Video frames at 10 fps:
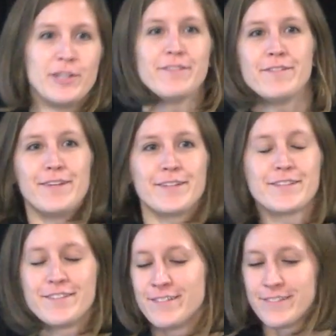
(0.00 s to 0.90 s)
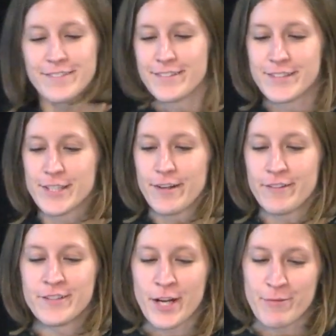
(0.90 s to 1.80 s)
But that's
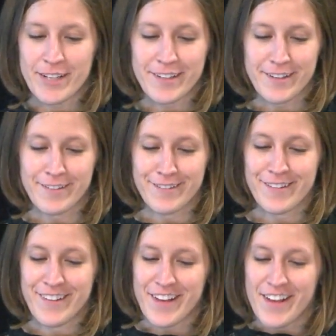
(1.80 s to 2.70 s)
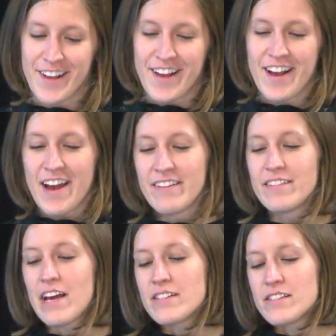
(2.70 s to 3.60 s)
another topic. And
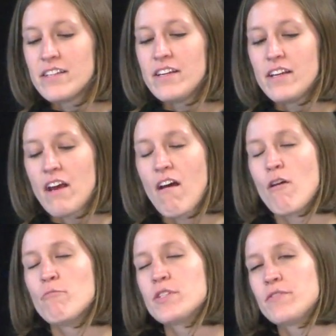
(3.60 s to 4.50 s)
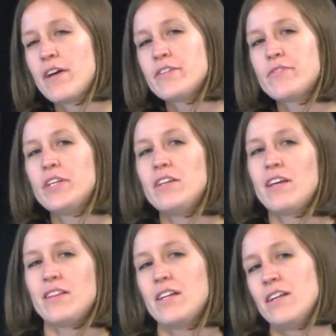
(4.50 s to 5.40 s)
lastly, survivors feeling
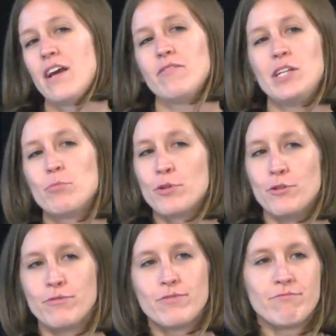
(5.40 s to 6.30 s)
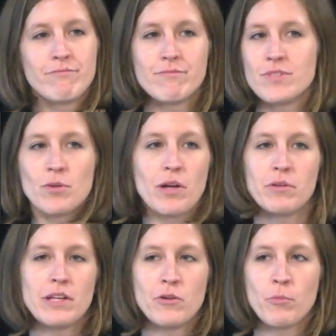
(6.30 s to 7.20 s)
like they didn't have any proof. So why
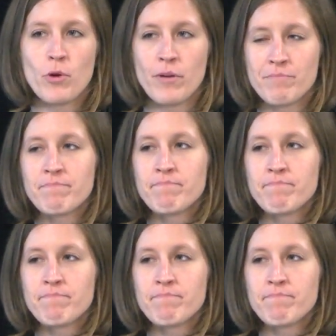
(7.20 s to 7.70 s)
would they report?